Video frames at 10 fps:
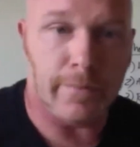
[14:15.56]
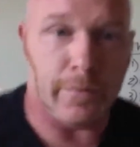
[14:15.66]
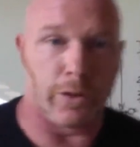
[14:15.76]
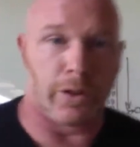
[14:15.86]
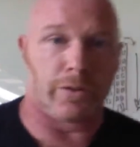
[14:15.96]

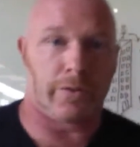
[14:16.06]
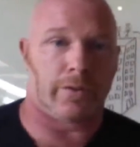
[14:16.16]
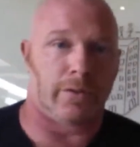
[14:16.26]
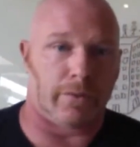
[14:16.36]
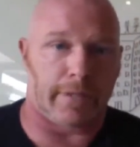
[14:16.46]
for those
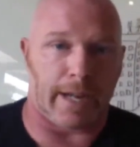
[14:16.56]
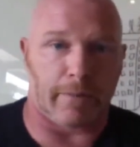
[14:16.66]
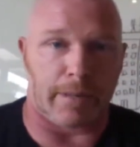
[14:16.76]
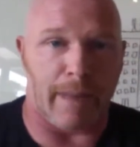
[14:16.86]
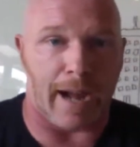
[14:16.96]
who
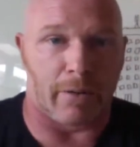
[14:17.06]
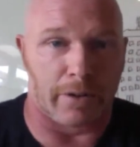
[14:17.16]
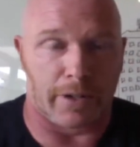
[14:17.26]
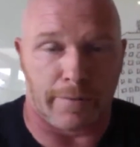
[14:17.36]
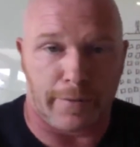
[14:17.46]
can't read
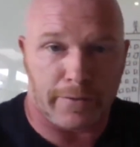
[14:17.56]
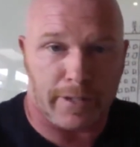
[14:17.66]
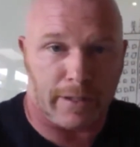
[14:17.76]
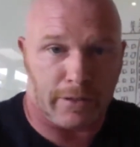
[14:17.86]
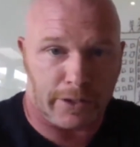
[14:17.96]
backwards, a
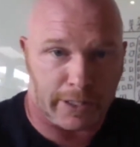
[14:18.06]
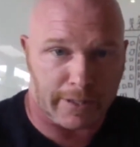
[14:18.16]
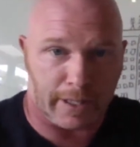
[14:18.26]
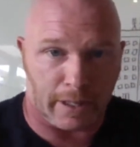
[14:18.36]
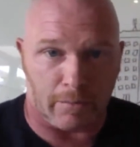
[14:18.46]
15 or
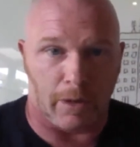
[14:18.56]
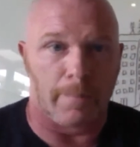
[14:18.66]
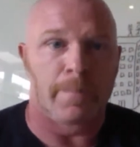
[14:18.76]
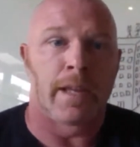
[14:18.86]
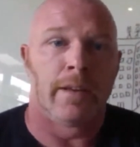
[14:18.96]
16 letter
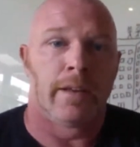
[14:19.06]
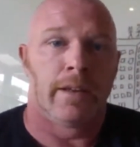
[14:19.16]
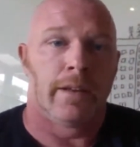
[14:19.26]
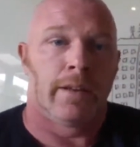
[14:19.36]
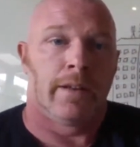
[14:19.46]
word.
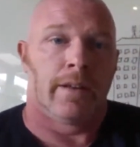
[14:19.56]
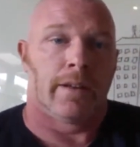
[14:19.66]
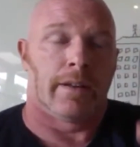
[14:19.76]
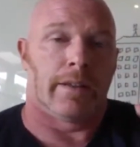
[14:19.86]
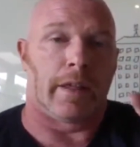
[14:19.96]

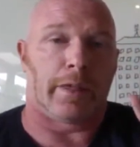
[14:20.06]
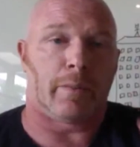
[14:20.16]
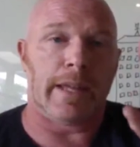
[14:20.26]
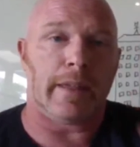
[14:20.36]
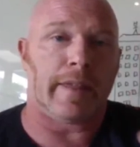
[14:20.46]
The
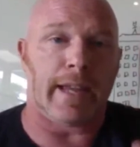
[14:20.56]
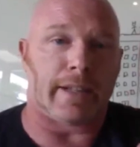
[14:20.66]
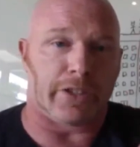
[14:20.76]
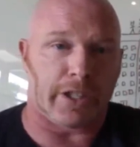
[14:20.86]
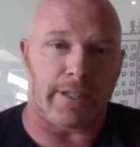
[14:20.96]
three
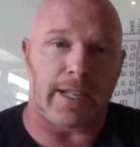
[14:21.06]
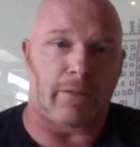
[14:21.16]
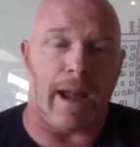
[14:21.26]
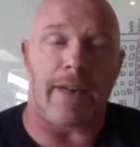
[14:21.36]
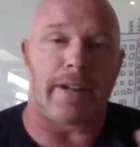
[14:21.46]
things, just like
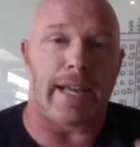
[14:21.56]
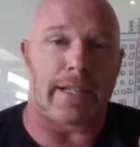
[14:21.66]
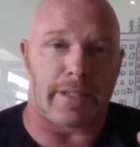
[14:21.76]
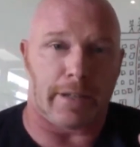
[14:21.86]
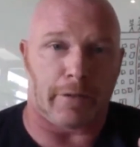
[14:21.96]
gravity
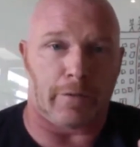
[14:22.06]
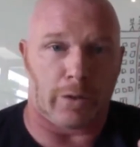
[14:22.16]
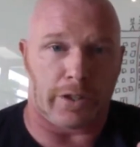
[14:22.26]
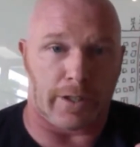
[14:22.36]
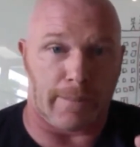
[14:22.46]
has different
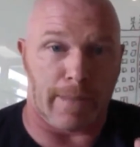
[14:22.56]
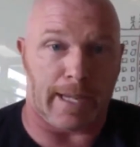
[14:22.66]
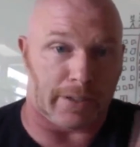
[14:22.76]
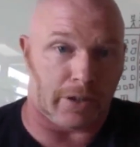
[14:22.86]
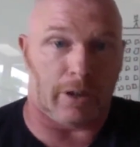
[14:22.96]
forces that
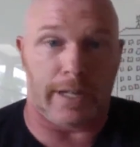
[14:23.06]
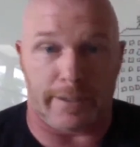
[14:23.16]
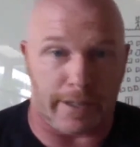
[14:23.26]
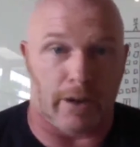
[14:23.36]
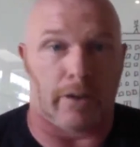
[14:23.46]
make us all
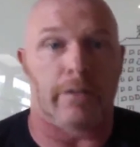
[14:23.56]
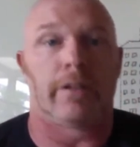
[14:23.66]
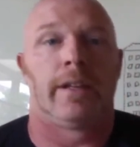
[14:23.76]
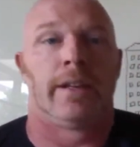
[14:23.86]
hit the earth,